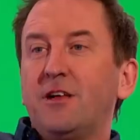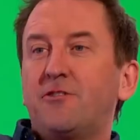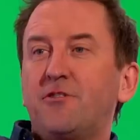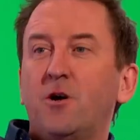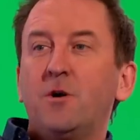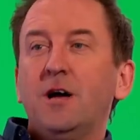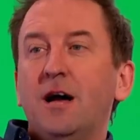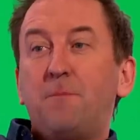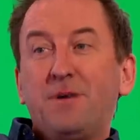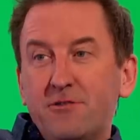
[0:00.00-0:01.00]
and throw
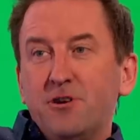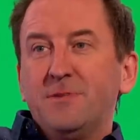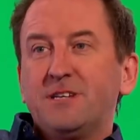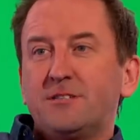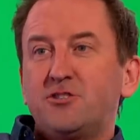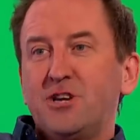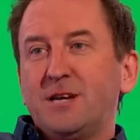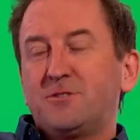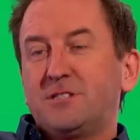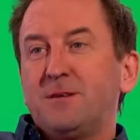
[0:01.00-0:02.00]
a pyramid
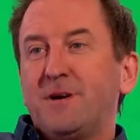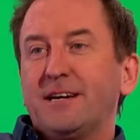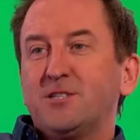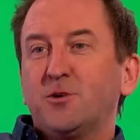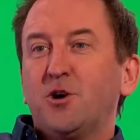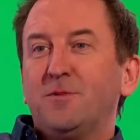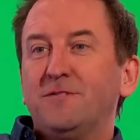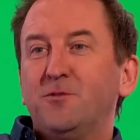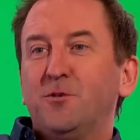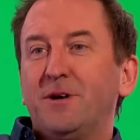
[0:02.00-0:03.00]
shaped tea bag into a cup
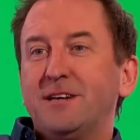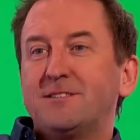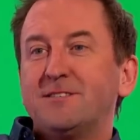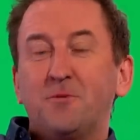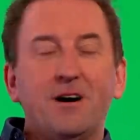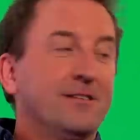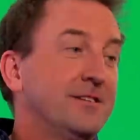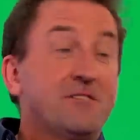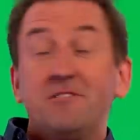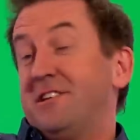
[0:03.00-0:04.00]
at 4 paces, well,
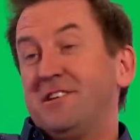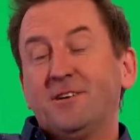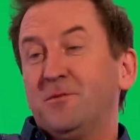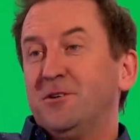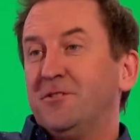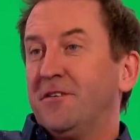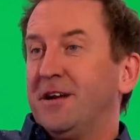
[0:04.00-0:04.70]
you're an idiot. We all know